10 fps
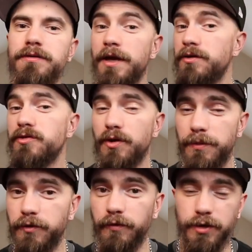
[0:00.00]
Thank you so
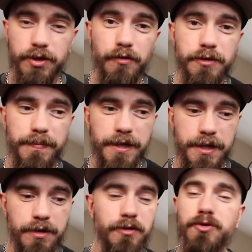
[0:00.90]
much for just always being
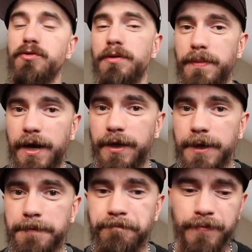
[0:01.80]
here and tuning back
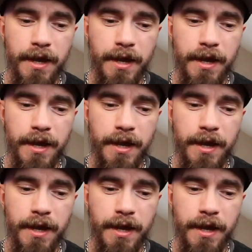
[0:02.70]
in.